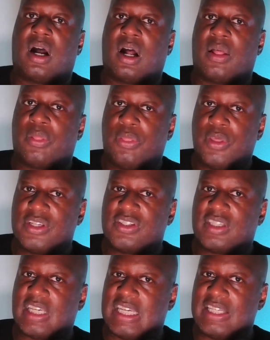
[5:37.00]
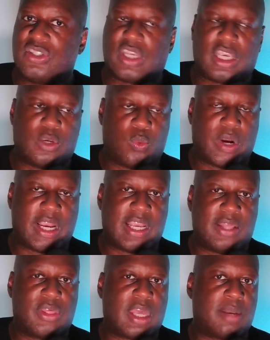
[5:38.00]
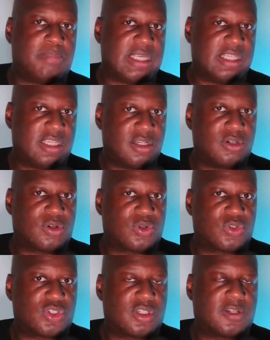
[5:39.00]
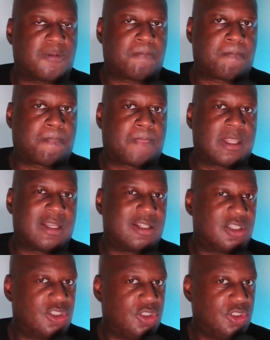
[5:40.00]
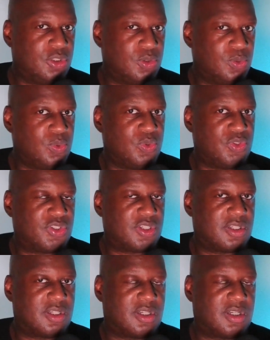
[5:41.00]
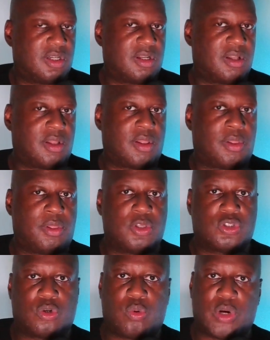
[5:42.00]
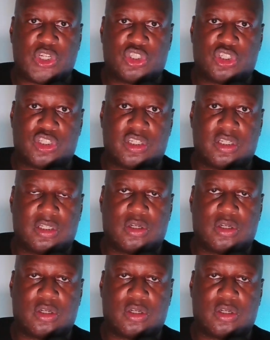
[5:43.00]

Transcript: This is a way that beginners use this question